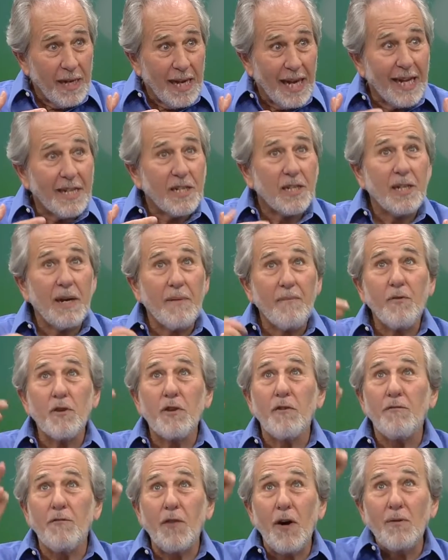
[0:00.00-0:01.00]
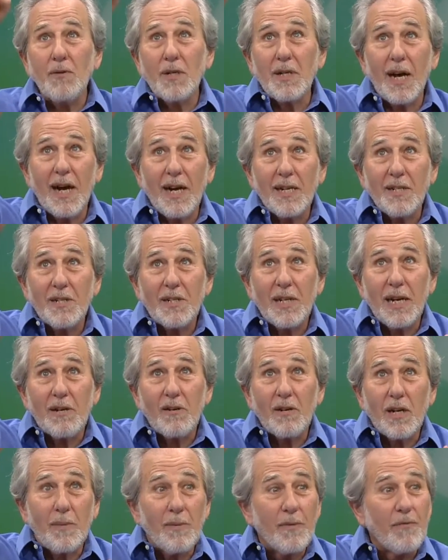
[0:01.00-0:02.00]
except for the photons that
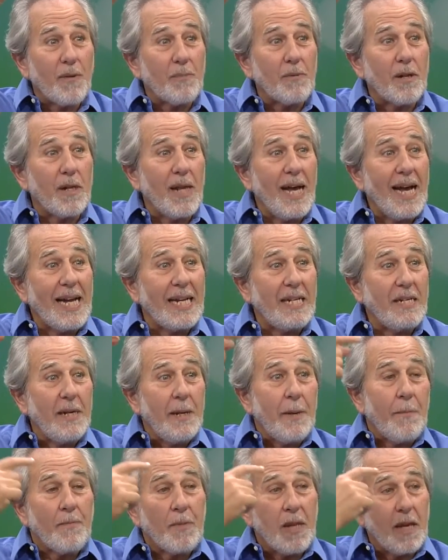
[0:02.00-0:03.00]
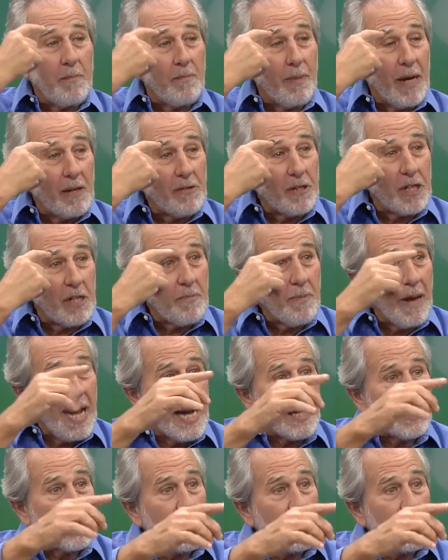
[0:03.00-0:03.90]
are coming from the light and bouncing back.